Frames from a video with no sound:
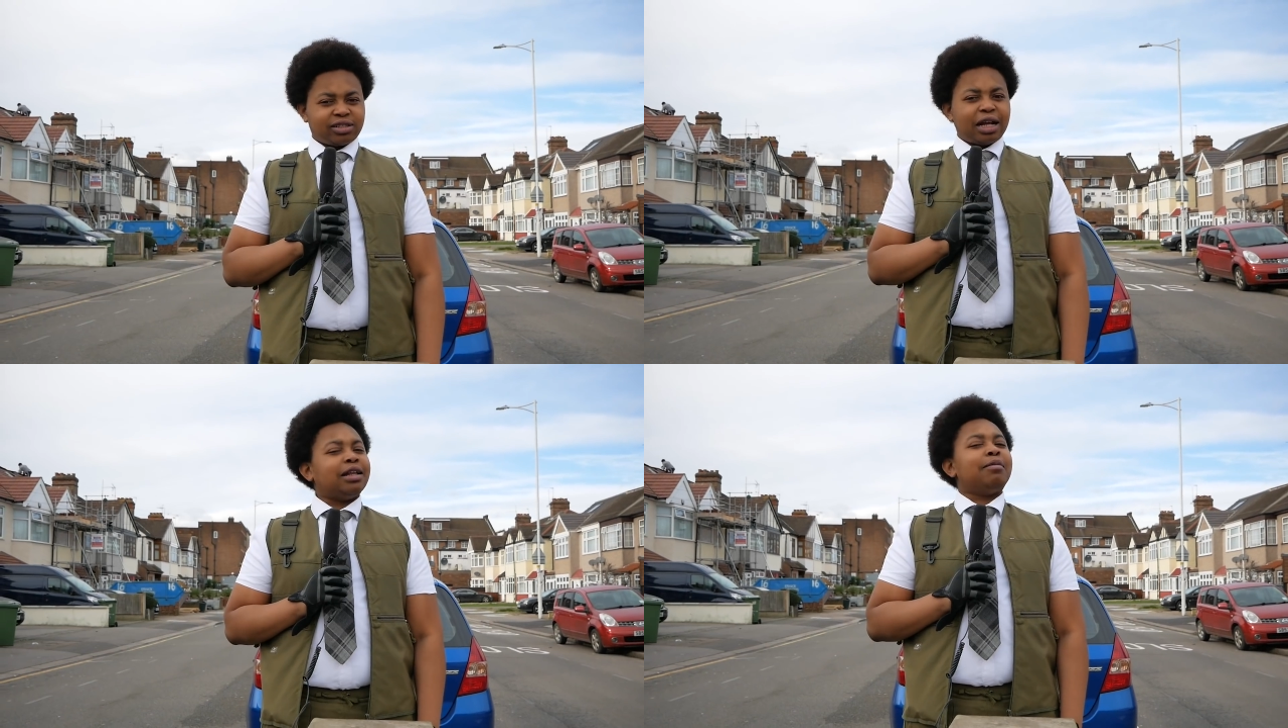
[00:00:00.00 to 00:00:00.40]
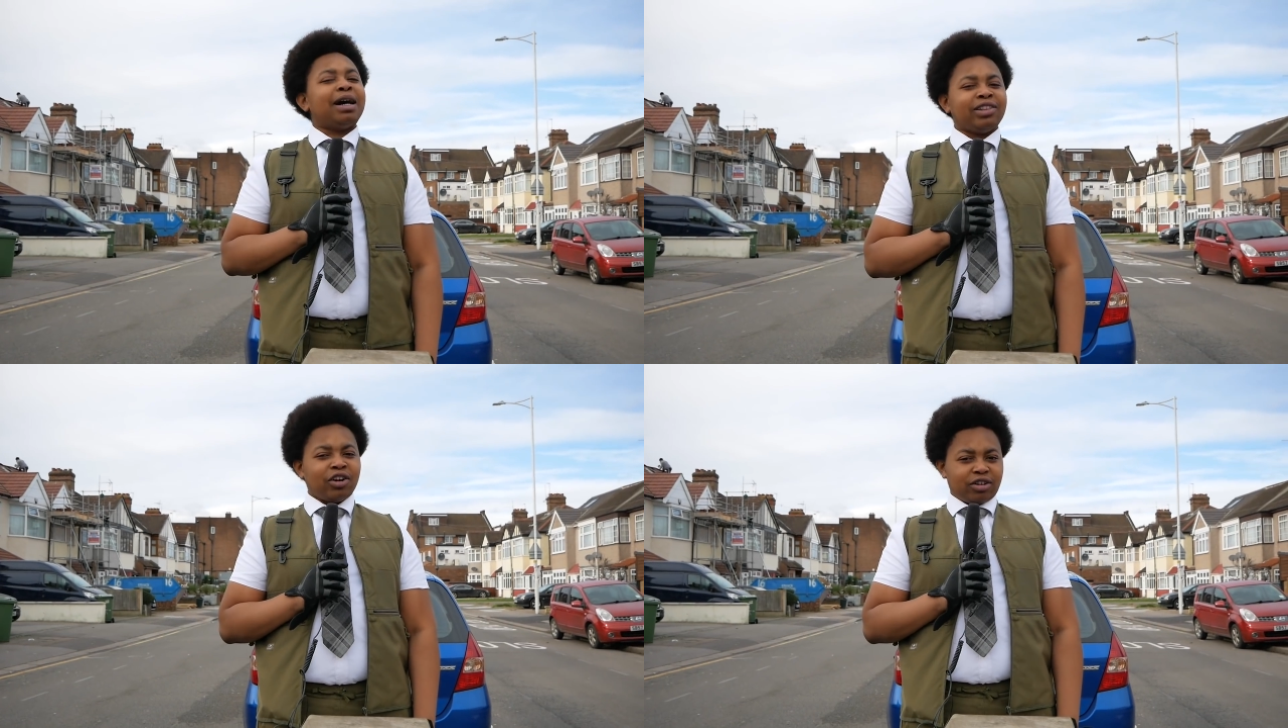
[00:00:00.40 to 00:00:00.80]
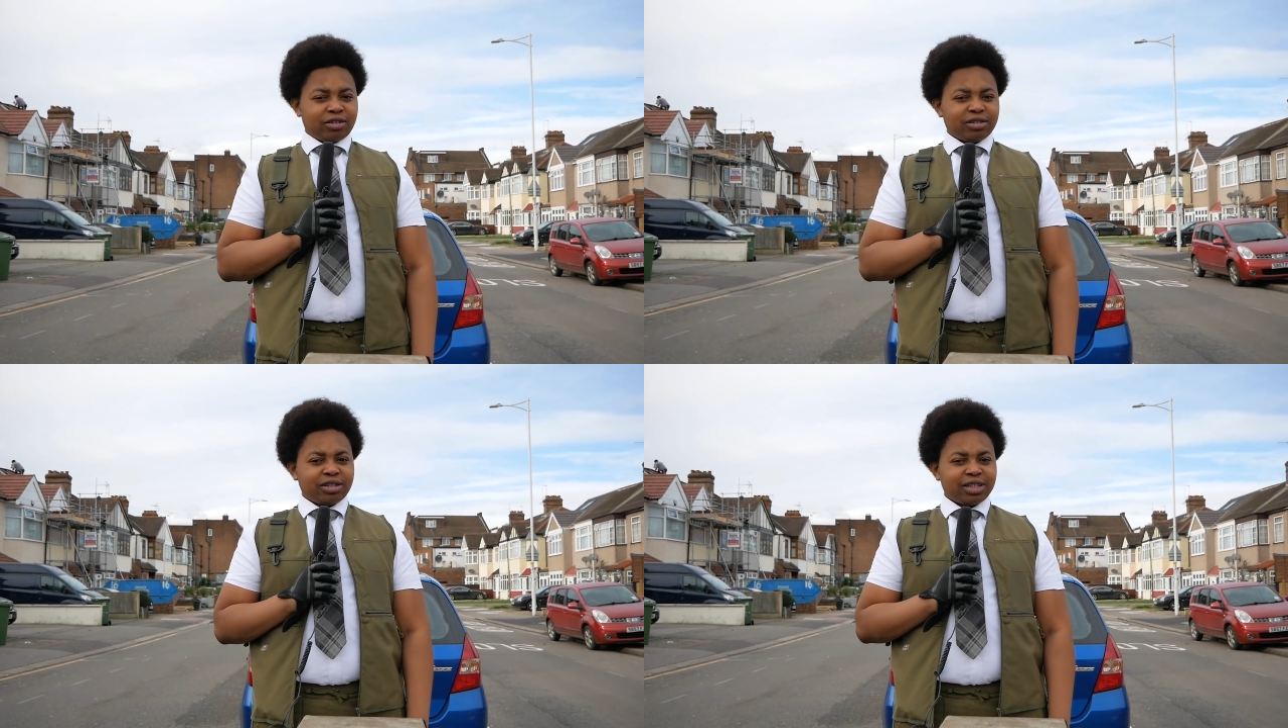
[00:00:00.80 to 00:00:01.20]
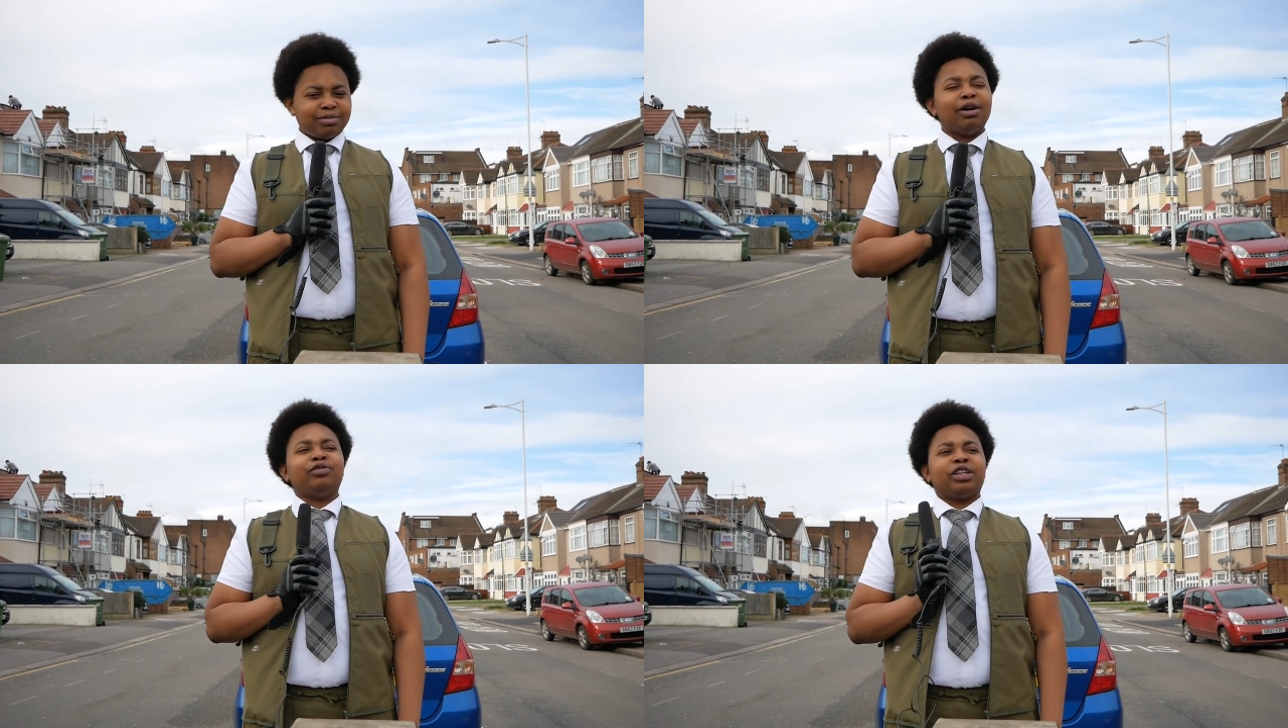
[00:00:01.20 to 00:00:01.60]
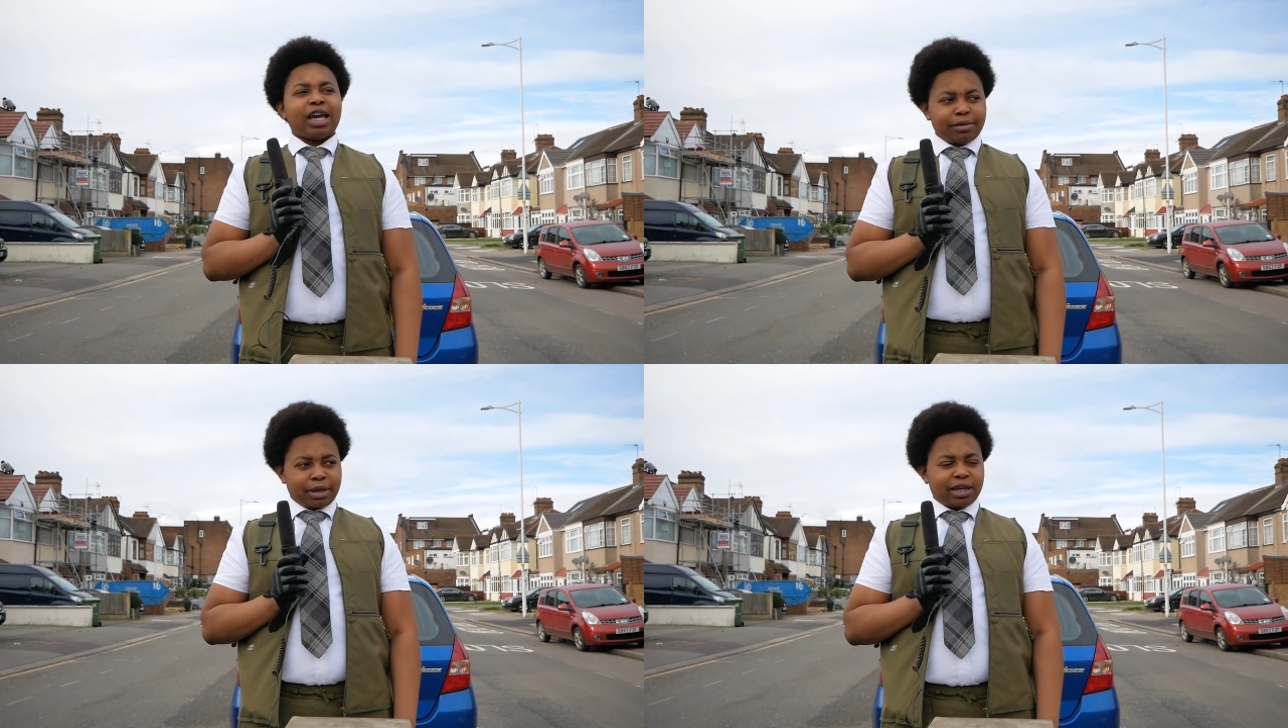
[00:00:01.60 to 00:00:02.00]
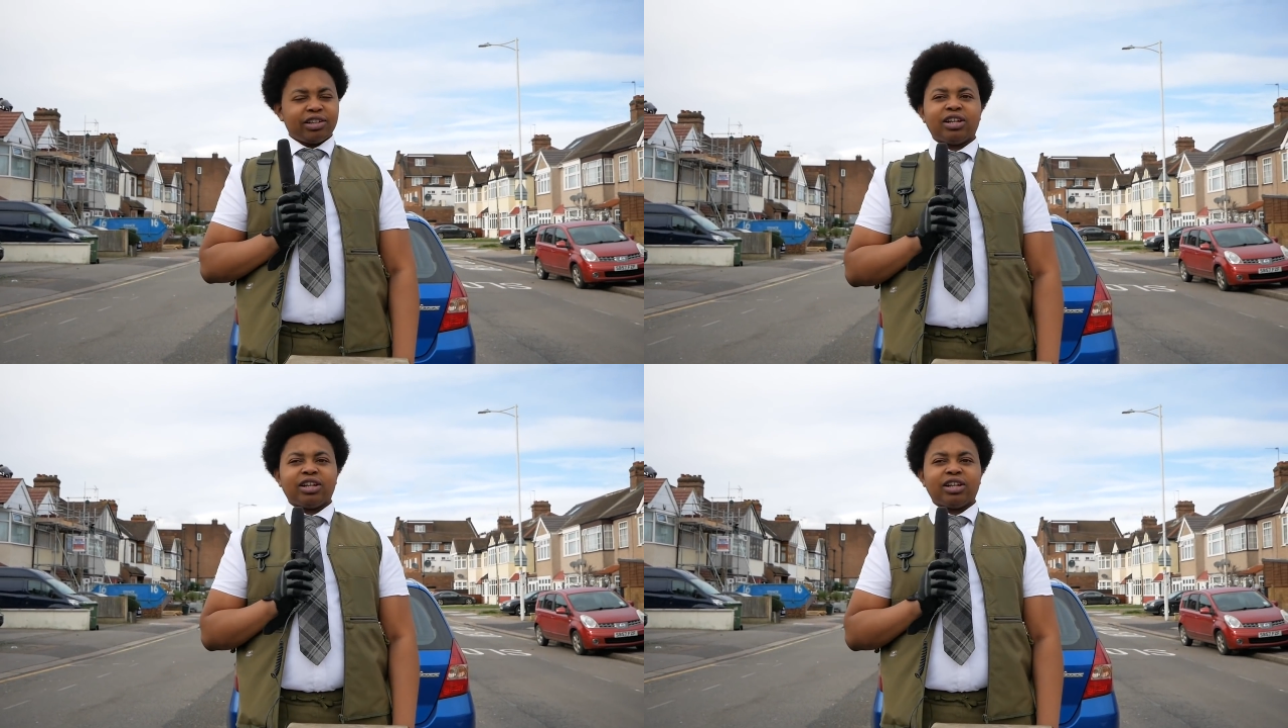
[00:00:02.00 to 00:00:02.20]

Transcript: And it might not, but if you came here, you'd